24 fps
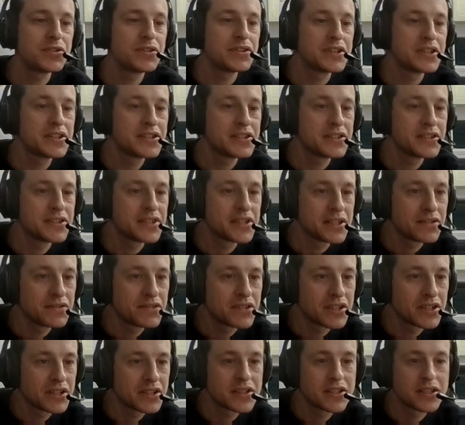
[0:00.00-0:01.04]
doing this instead
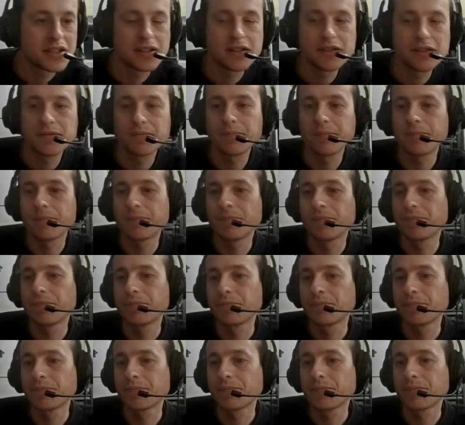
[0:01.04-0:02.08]
of Duxa.
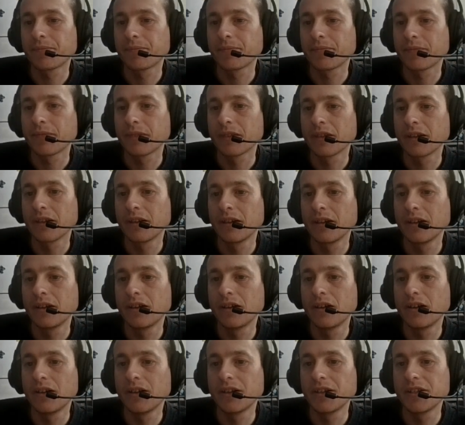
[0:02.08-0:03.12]

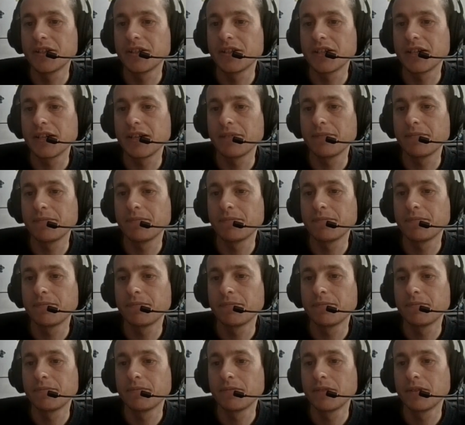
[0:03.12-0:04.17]
In all honesty,
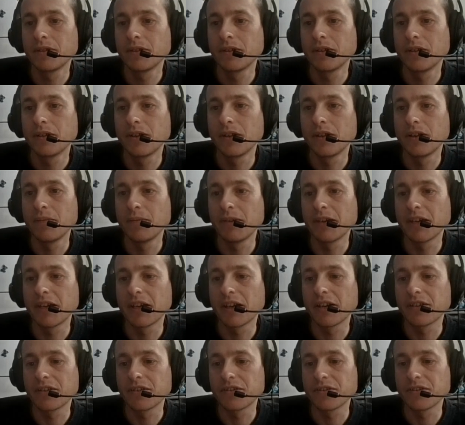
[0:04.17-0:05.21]
on all my
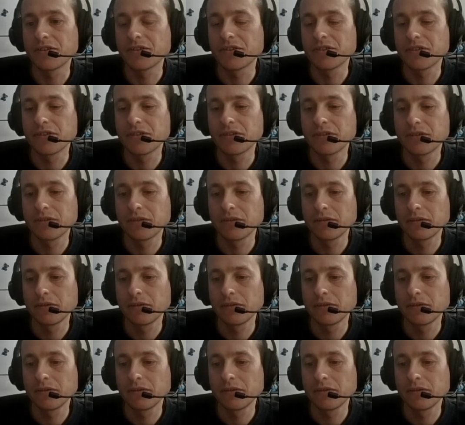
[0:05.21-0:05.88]
characters.